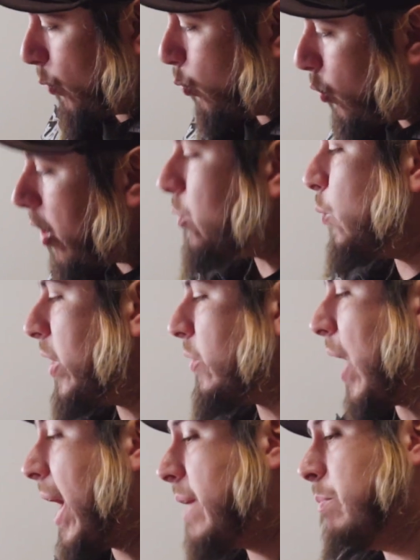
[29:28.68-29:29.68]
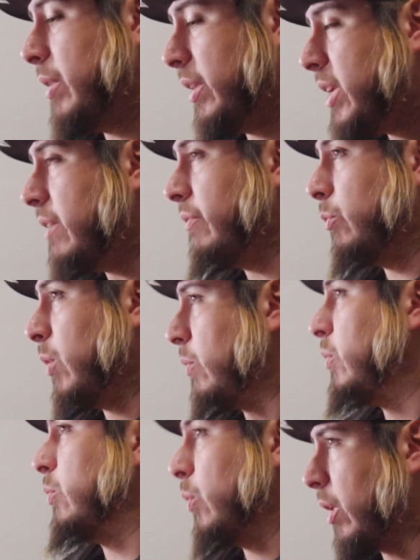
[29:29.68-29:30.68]
run with I believed
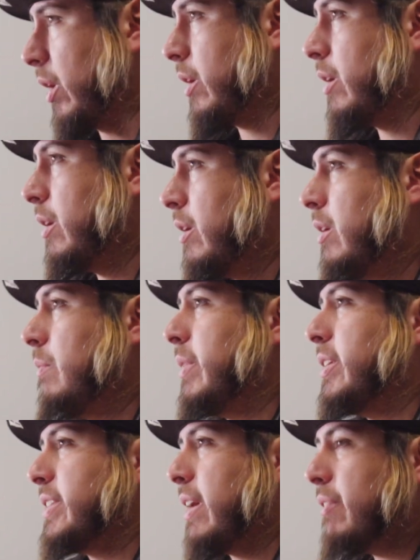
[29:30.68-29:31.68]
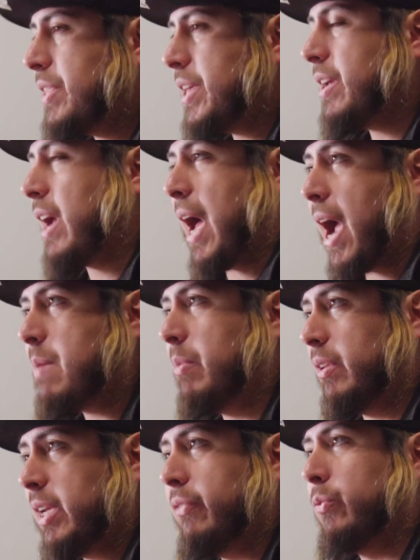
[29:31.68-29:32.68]
what would work. Right. Because everything I
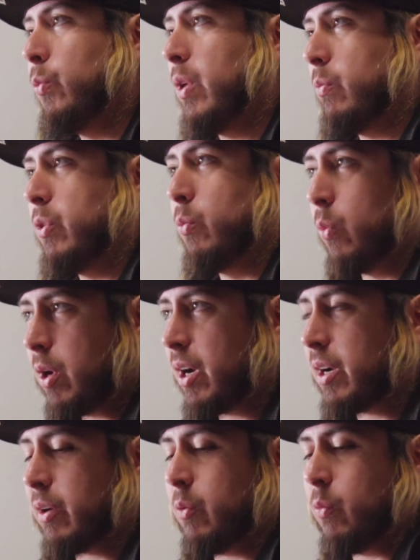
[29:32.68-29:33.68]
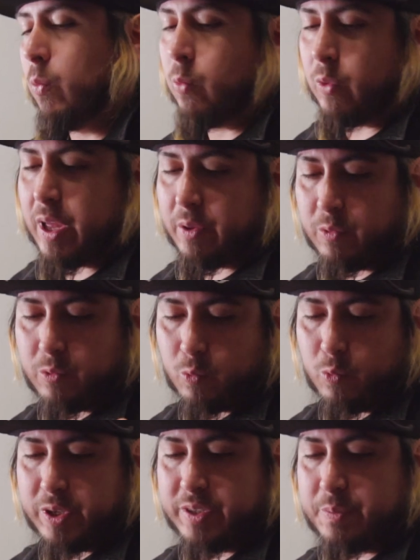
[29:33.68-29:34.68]
believed what would work
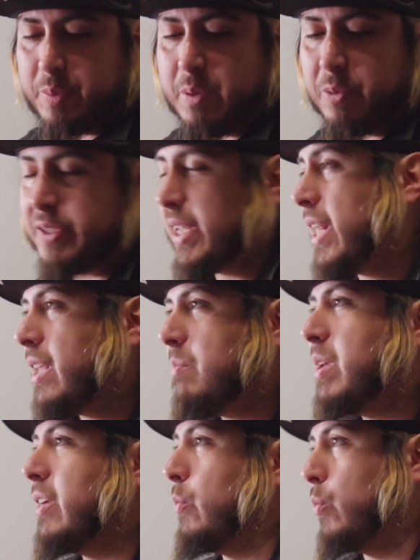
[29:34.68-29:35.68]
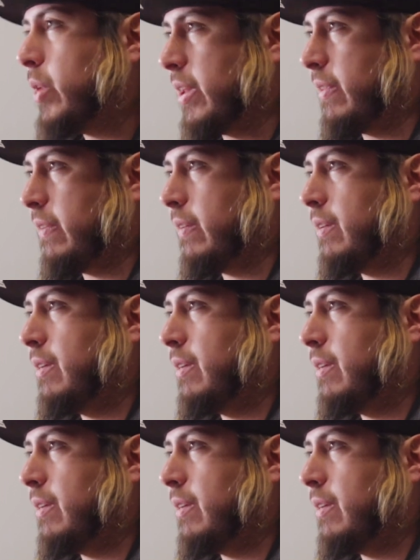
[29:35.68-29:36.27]
was people telling me it wouldn't.